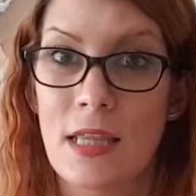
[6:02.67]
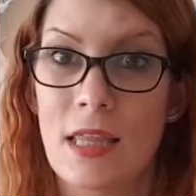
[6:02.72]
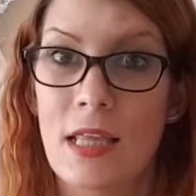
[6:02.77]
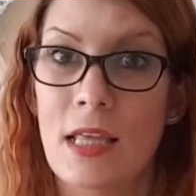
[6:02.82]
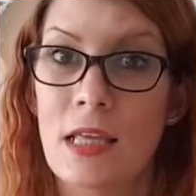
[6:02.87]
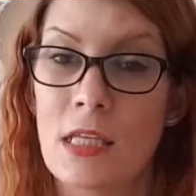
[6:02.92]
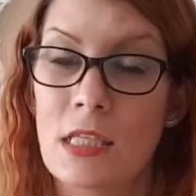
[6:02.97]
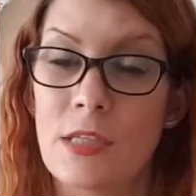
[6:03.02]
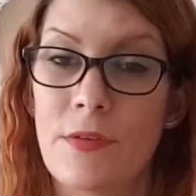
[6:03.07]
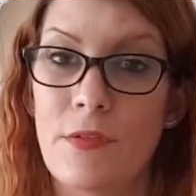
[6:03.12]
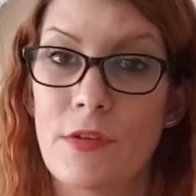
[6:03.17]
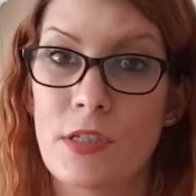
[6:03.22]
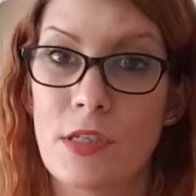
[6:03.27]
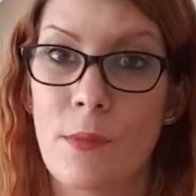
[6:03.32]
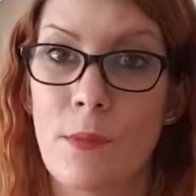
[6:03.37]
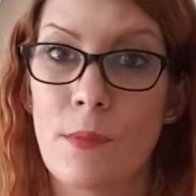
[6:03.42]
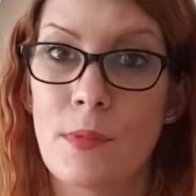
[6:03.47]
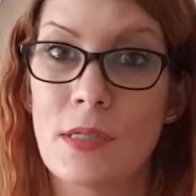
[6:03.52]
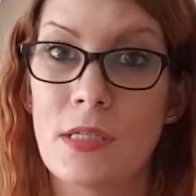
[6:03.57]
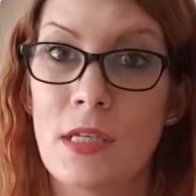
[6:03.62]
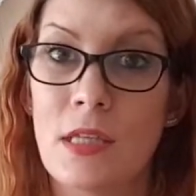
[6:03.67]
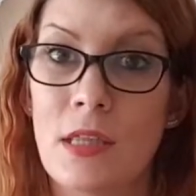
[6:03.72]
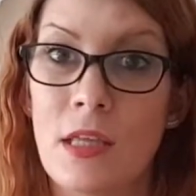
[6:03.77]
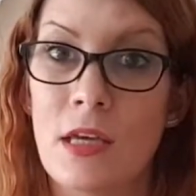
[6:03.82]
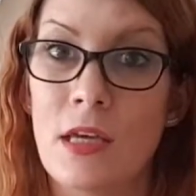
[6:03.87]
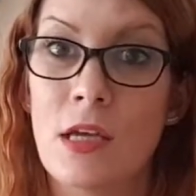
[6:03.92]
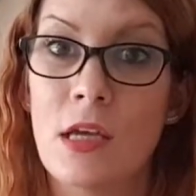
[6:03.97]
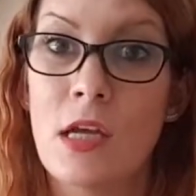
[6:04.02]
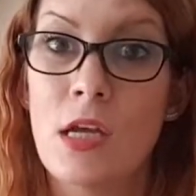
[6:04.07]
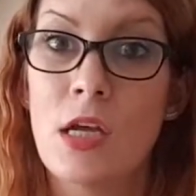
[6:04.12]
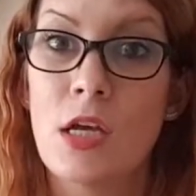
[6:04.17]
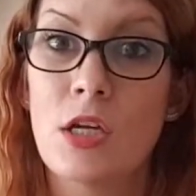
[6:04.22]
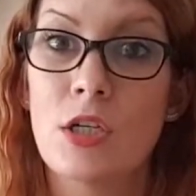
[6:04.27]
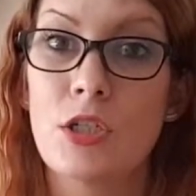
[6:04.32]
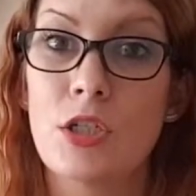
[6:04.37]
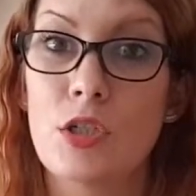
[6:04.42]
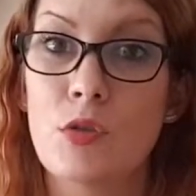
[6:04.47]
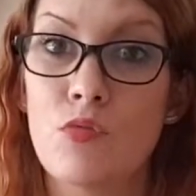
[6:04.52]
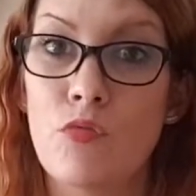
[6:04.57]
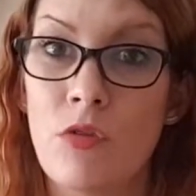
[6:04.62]
things for somebody that
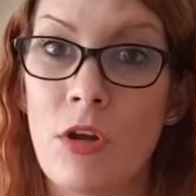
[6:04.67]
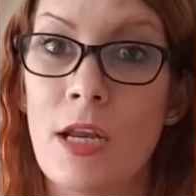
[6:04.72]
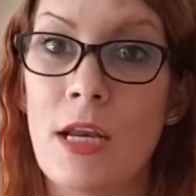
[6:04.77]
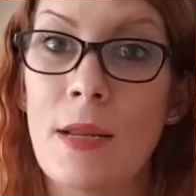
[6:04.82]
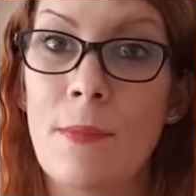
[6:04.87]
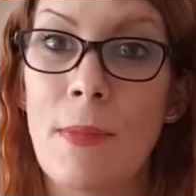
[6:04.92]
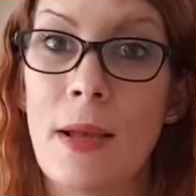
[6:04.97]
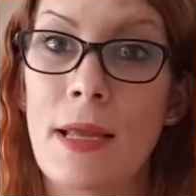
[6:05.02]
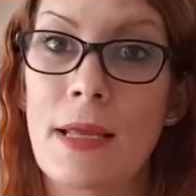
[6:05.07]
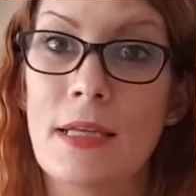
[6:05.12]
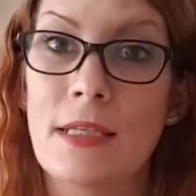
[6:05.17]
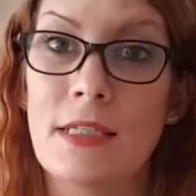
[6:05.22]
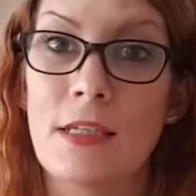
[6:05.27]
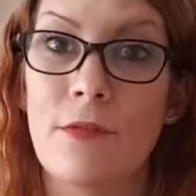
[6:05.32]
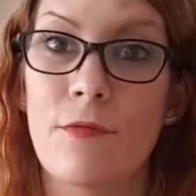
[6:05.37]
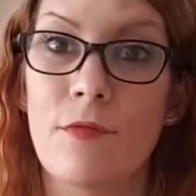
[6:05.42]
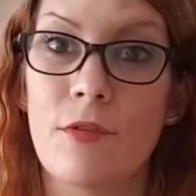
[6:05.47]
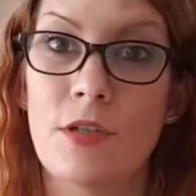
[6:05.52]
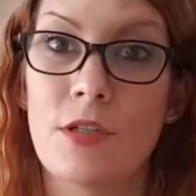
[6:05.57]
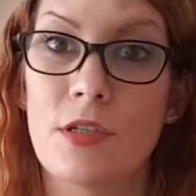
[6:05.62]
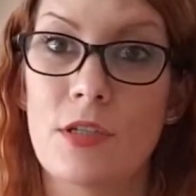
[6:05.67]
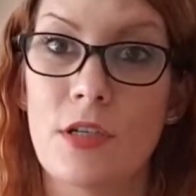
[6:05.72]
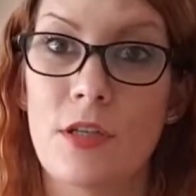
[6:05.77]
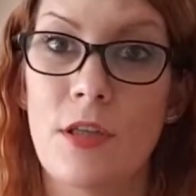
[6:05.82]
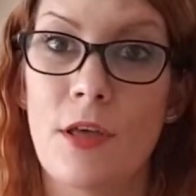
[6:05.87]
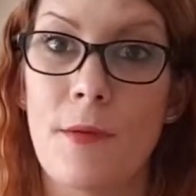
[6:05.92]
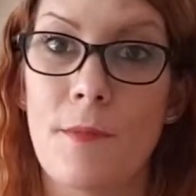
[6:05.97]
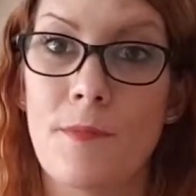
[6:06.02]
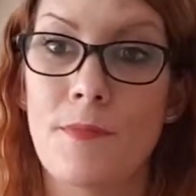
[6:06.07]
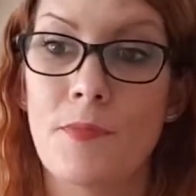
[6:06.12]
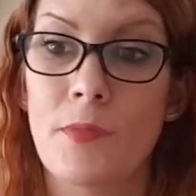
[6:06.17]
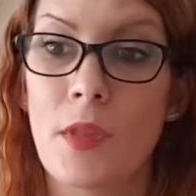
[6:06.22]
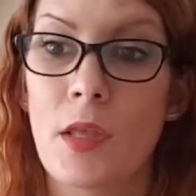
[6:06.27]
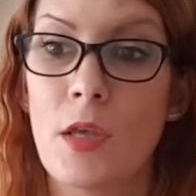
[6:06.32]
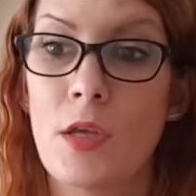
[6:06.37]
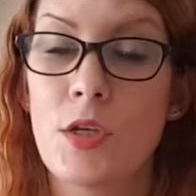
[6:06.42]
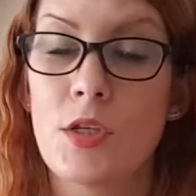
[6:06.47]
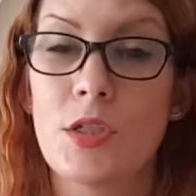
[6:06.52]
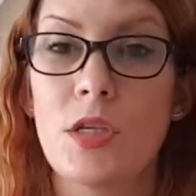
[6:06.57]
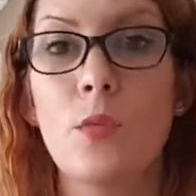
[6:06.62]
does really make a difference to them.
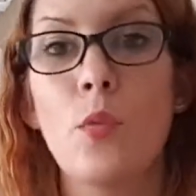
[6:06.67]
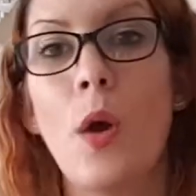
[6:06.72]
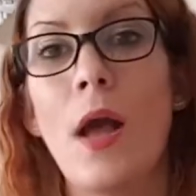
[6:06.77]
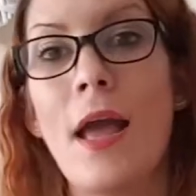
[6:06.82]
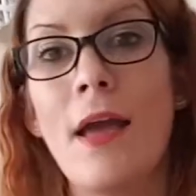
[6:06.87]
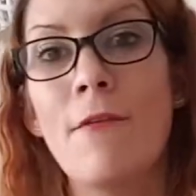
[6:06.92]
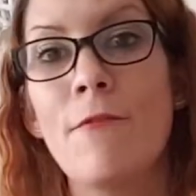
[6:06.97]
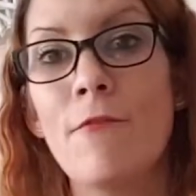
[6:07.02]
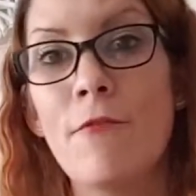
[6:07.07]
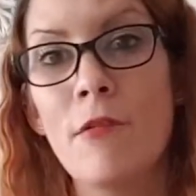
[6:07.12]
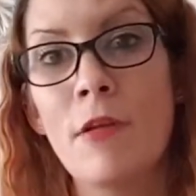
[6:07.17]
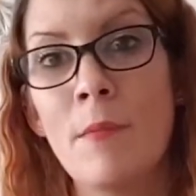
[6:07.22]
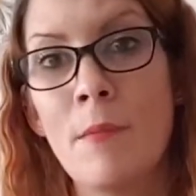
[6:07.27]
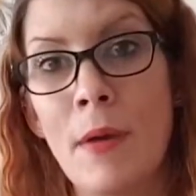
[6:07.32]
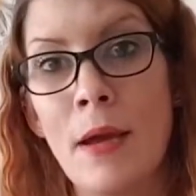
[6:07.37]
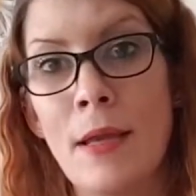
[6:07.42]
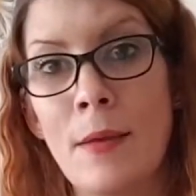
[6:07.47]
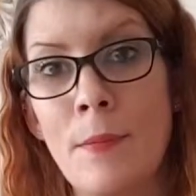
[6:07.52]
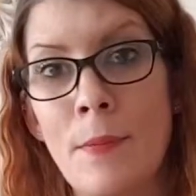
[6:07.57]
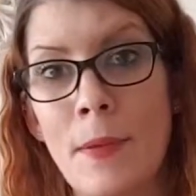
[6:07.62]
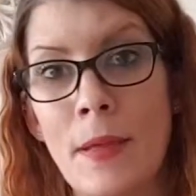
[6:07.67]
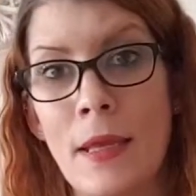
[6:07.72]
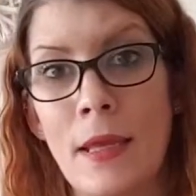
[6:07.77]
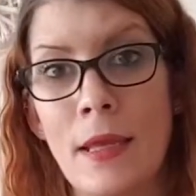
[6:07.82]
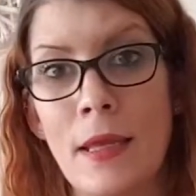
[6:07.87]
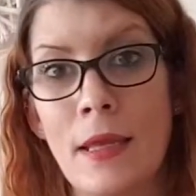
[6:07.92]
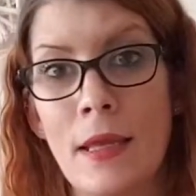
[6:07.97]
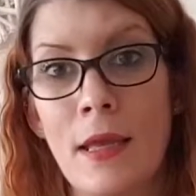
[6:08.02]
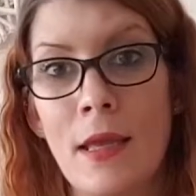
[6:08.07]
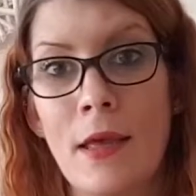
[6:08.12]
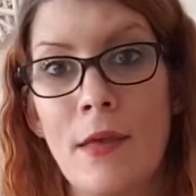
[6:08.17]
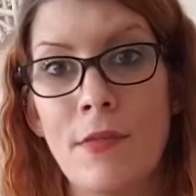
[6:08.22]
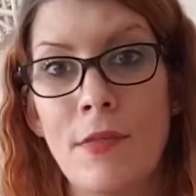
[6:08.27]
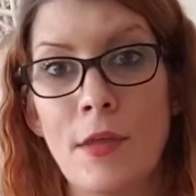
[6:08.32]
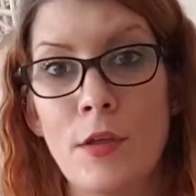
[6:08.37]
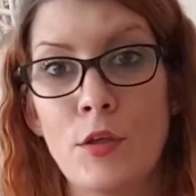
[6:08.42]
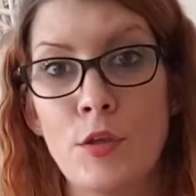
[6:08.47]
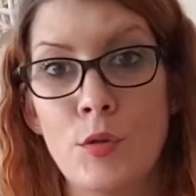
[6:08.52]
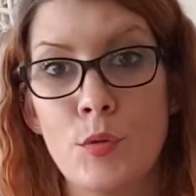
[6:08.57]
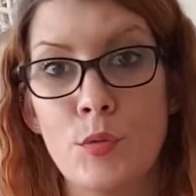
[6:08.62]
So whatever it may be
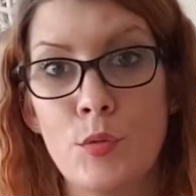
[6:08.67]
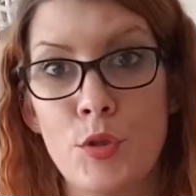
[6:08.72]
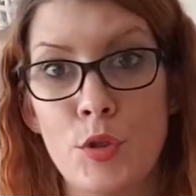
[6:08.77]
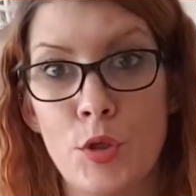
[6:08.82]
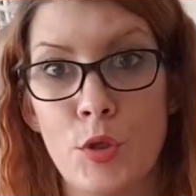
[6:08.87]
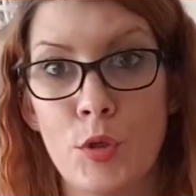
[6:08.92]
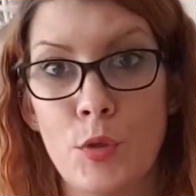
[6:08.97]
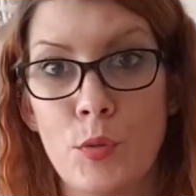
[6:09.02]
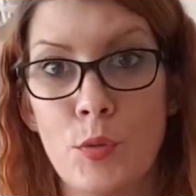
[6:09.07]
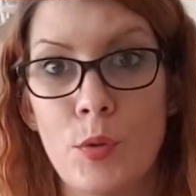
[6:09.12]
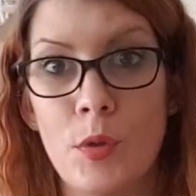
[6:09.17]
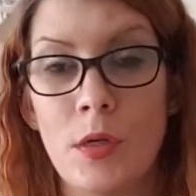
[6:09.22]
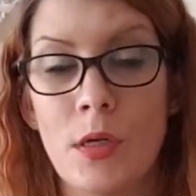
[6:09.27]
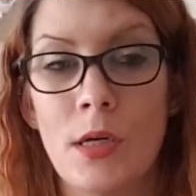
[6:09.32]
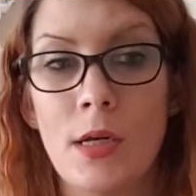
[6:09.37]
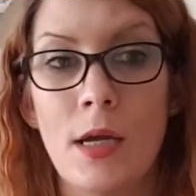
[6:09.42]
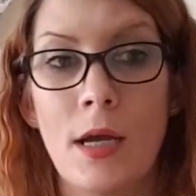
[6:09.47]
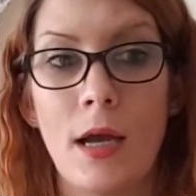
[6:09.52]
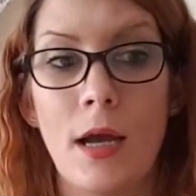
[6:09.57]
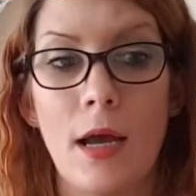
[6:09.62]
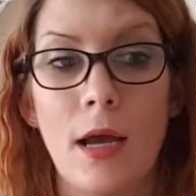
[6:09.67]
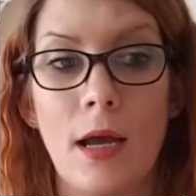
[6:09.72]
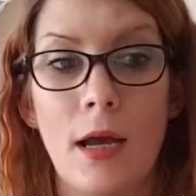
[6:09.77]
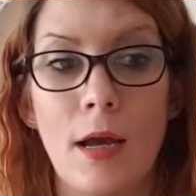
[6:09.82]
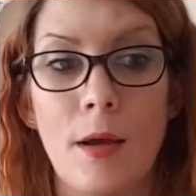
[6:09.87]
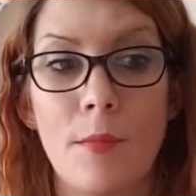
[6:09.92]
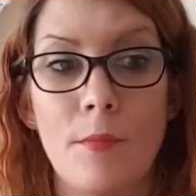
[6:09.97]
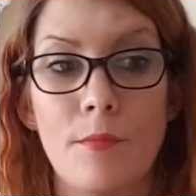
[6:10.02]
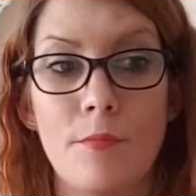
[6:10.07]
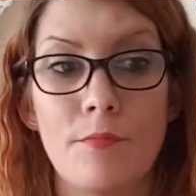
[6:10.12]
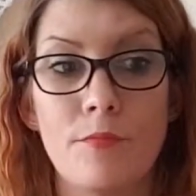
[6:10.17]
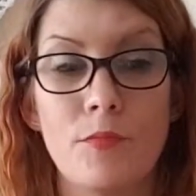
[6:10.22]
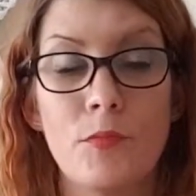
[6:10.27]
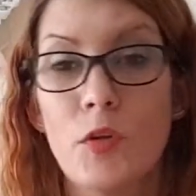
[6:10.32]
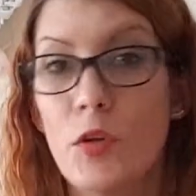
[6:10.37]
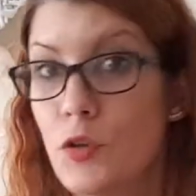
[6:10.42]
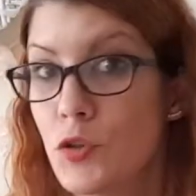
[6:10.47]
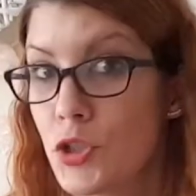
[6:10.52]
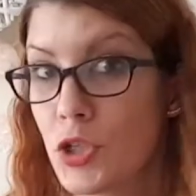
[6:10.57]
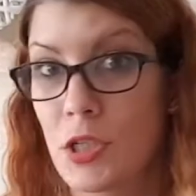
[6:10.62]
that you do,
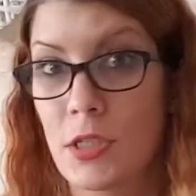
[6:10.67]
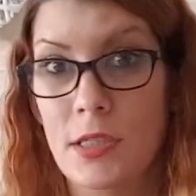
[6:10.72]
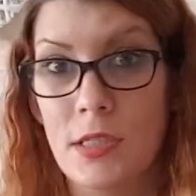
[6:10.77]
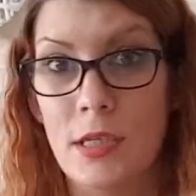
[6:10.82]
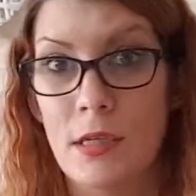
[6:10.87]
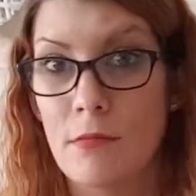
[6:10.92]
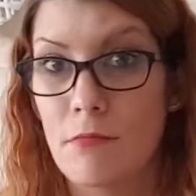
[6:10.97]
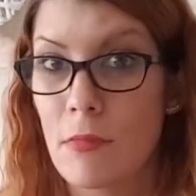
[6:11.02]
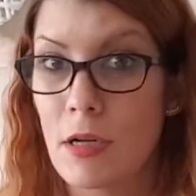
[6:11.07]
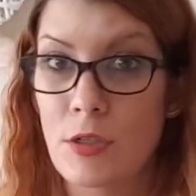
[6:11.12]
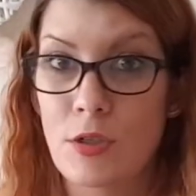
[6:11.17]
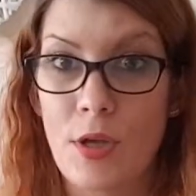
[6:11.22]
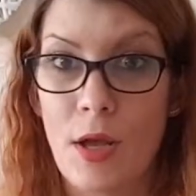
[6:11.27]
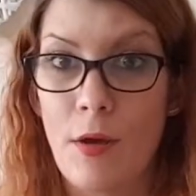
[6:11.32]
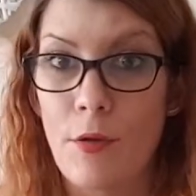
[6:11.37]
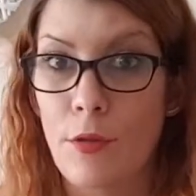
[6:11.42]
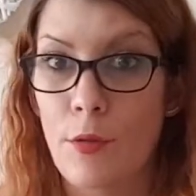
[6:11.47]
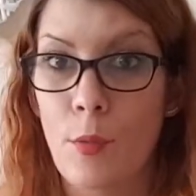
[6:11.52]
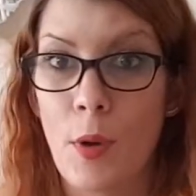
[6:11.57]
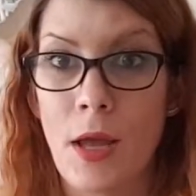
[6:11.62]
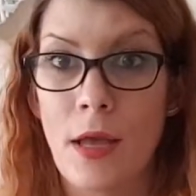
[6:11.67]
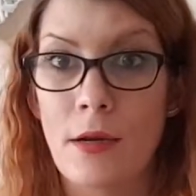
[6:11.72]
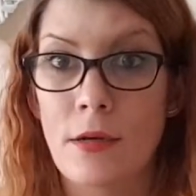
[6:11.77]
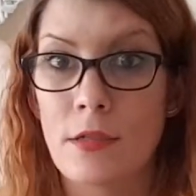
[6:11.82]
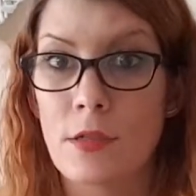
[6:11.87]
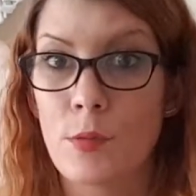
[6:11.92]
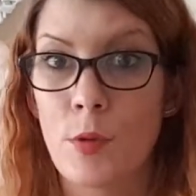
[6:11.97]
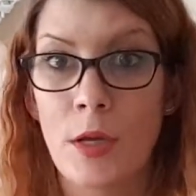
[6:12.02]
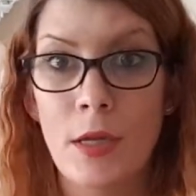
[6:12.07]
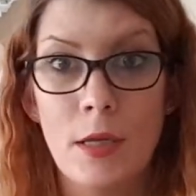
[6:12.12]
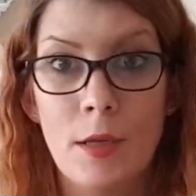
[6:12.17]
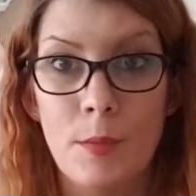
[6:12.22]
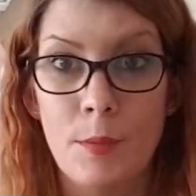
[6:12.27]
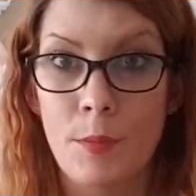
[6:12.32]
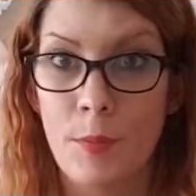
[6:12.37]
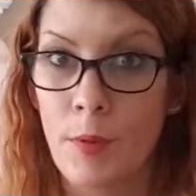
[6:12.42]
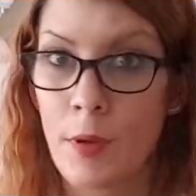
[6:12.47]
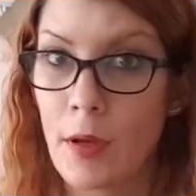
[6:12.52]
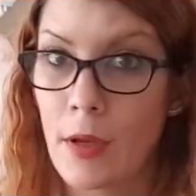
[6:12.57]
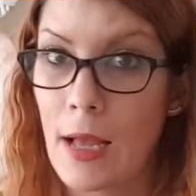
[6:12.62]
not just in Mental Health Awareness Week,
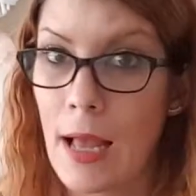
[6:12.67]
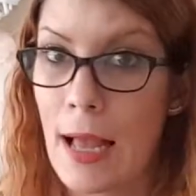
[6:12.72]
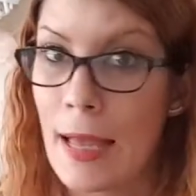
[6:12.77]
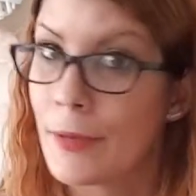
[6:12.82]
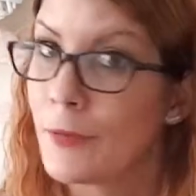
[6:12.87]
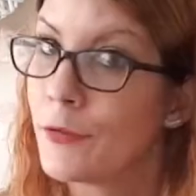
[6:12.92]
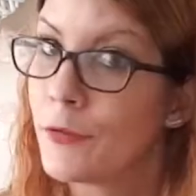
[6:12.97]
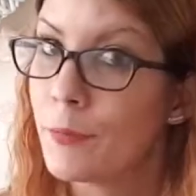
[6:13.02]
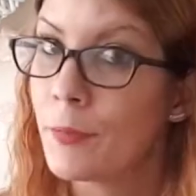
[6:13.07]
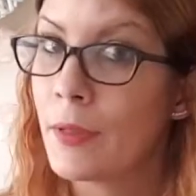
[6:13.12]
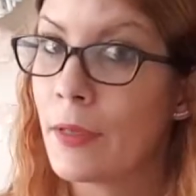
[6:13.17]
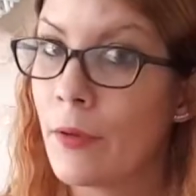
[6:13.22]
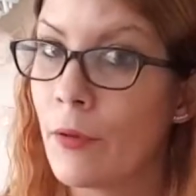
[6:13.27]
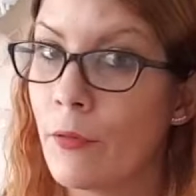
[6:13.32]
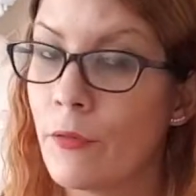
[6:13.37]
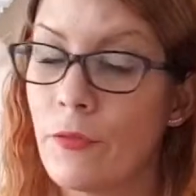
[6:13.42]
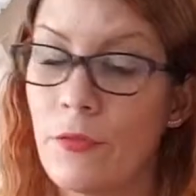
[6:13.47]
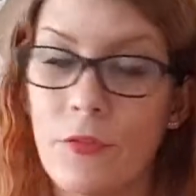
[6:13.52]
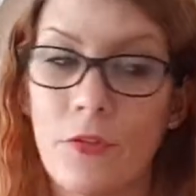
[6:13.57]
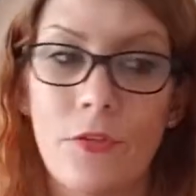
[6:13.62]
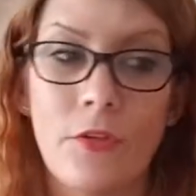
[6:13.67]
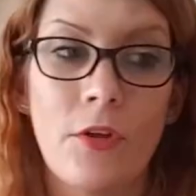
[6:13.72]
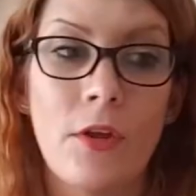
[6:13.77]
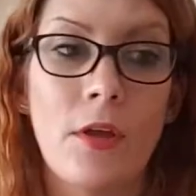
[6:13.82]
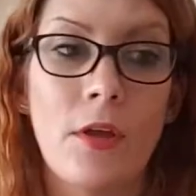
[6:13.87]
but and beyond,